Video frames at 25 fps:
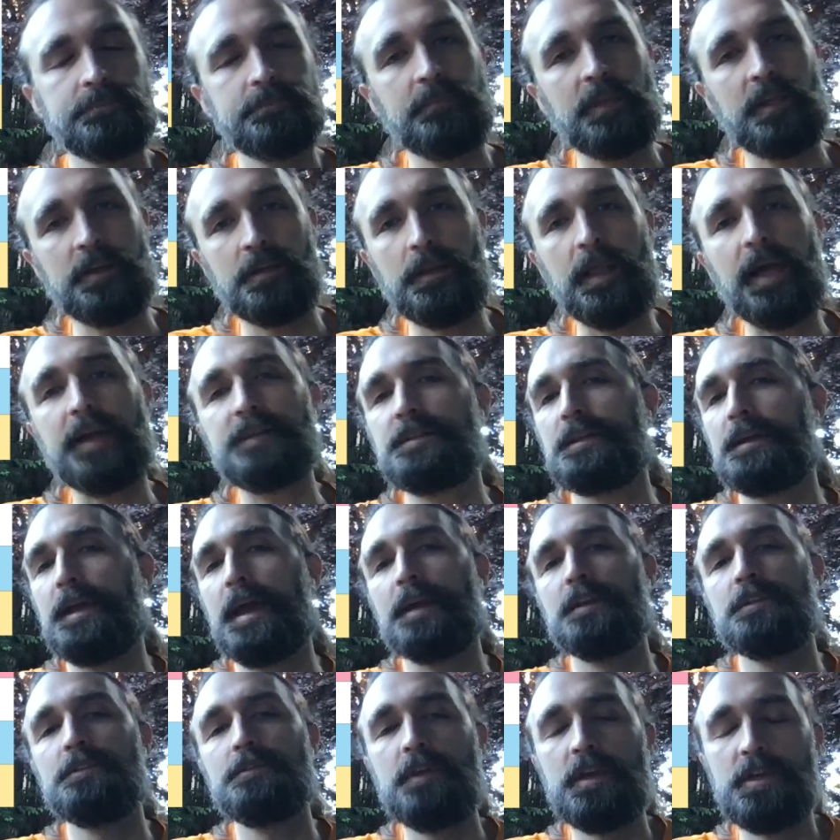galactic
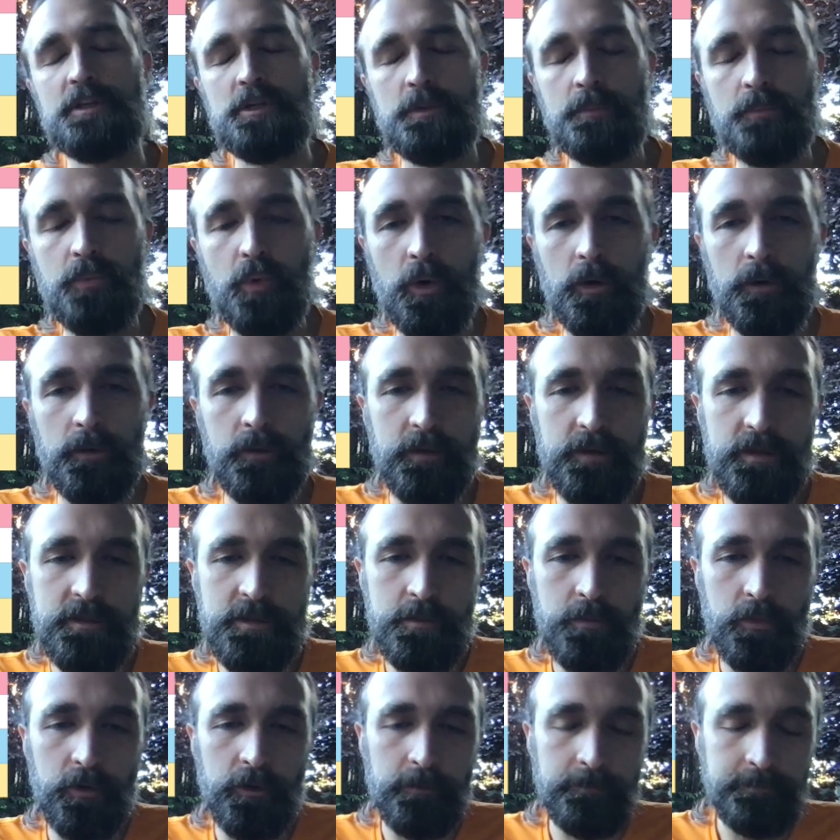activation portal of this
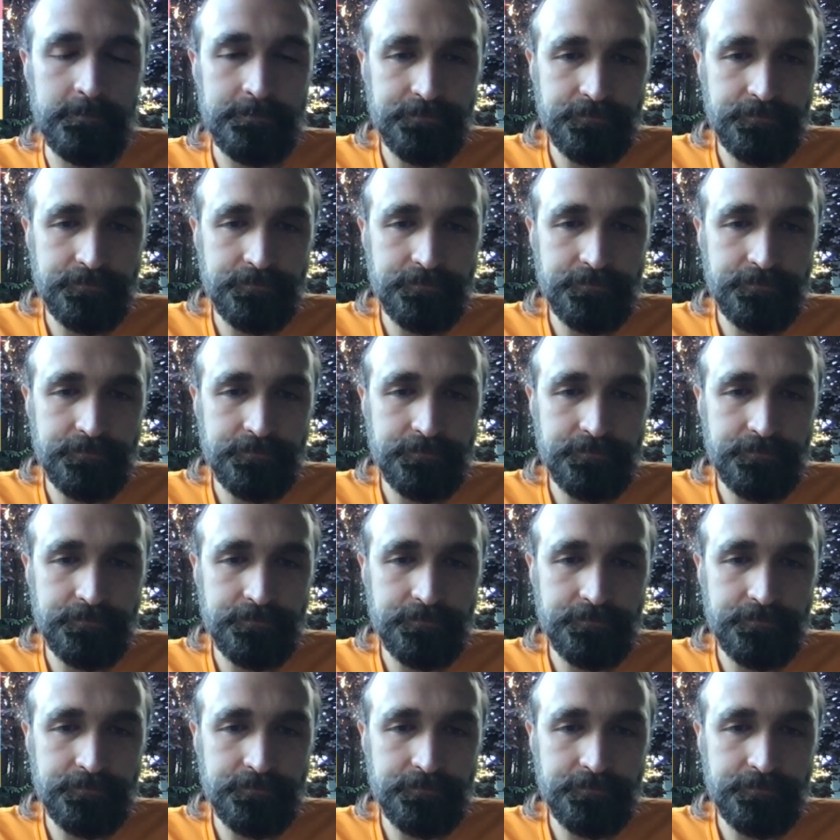moon.